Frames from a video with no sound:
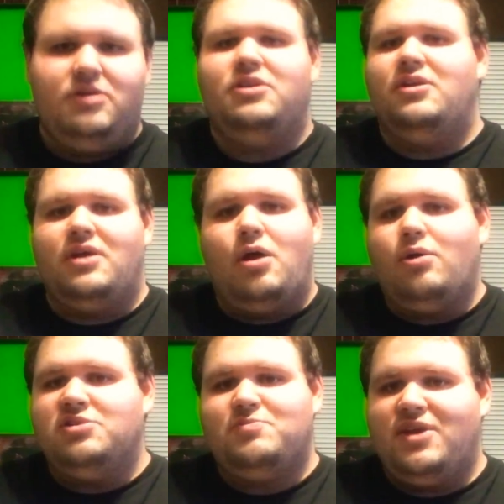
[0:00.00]
they
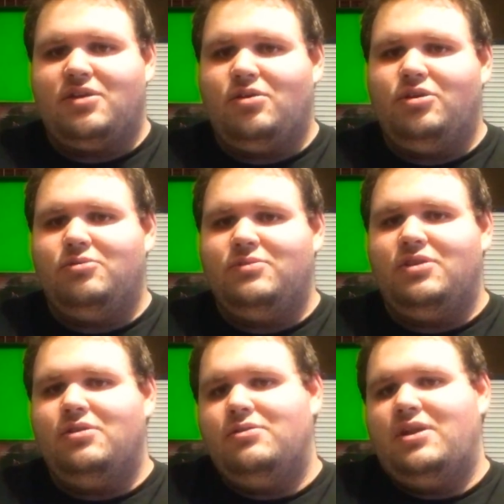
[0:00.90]
always pick on
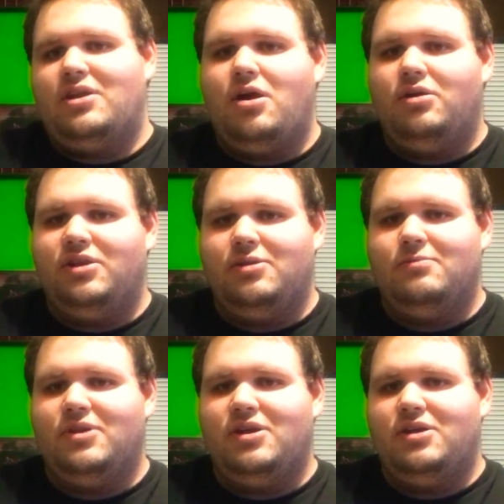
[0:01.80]
him. They call
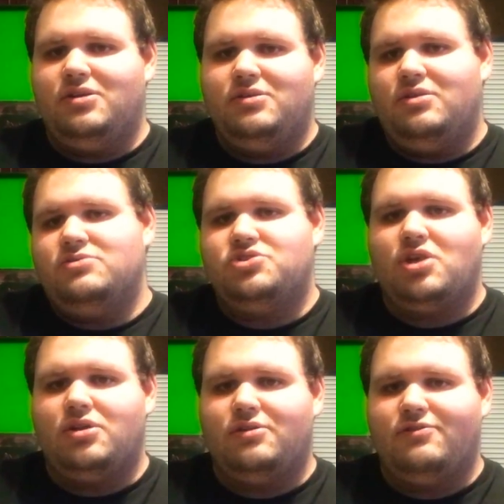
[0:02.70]
him,
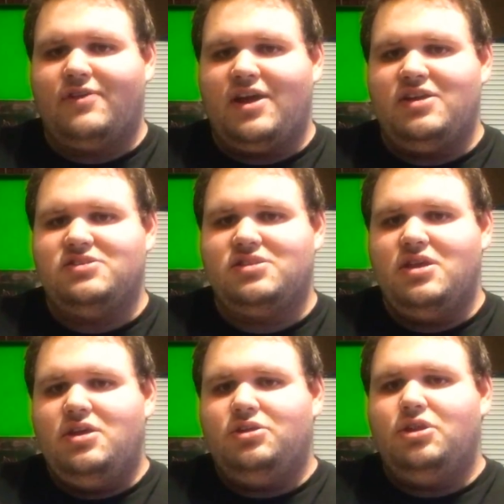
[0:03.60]
Stutter Face,
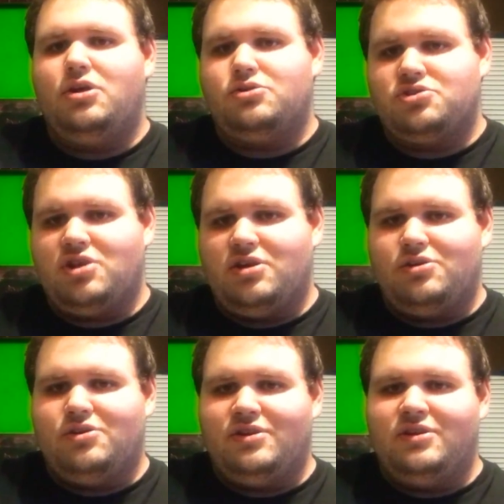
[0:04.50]
Nutter
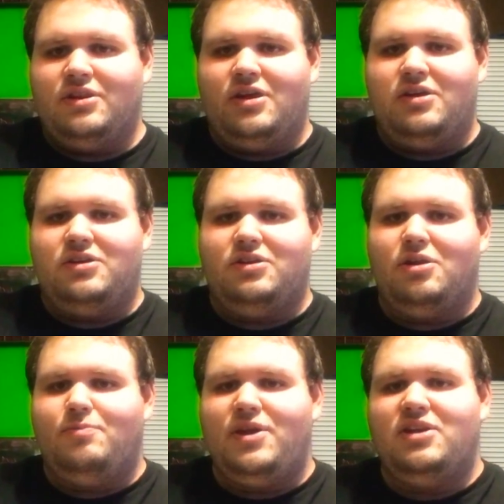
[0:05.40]
Stutter, and
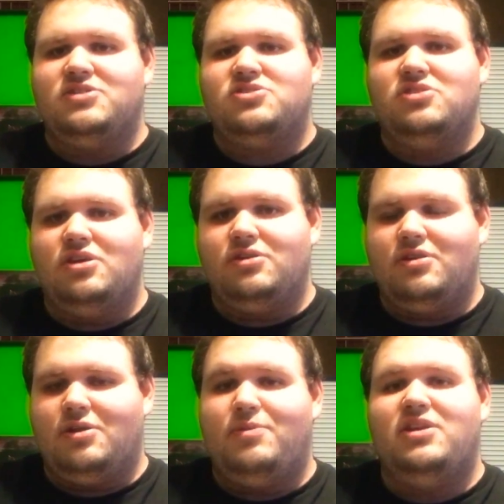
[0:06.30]
Peanut
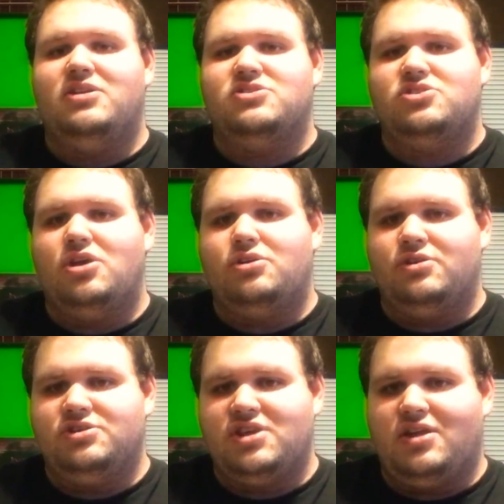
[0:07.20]
Stutter
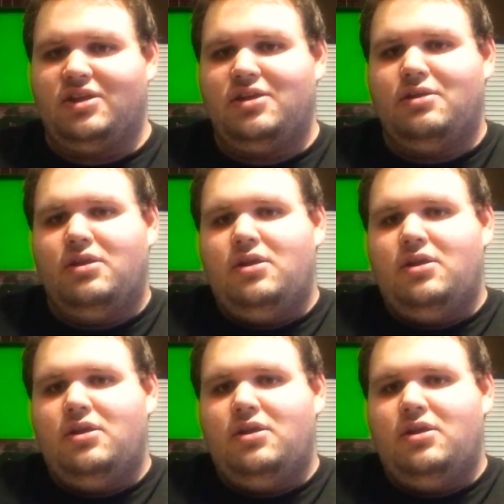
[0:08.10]
and Jelly.